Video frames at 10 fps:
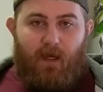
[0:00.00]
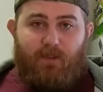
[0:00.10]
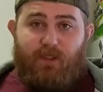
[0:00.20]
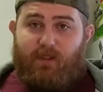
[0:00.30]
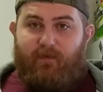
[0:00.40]

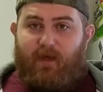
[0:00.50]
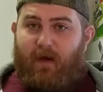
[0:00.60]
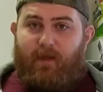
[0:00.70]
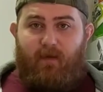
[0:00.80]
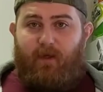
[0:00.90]
just leave a
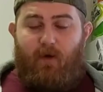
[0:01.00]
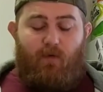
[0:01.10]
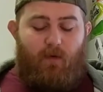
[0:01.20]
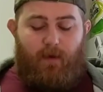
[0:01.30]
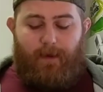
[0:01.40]
comment, let me
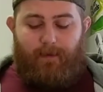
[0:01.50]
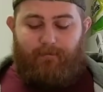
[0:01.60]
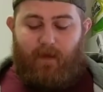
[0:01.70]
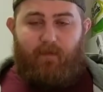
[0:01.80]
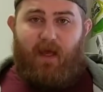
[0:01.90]
know.
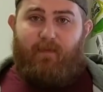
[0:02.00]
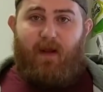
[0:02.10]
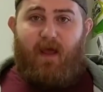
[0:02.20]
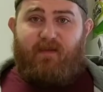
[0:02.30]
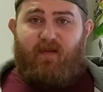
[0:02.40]
I'd be
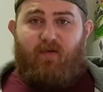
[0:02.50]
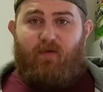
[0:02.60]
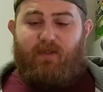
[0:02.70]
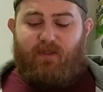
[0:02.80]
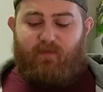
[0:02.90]
happy to ask any
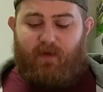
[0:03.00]
questions.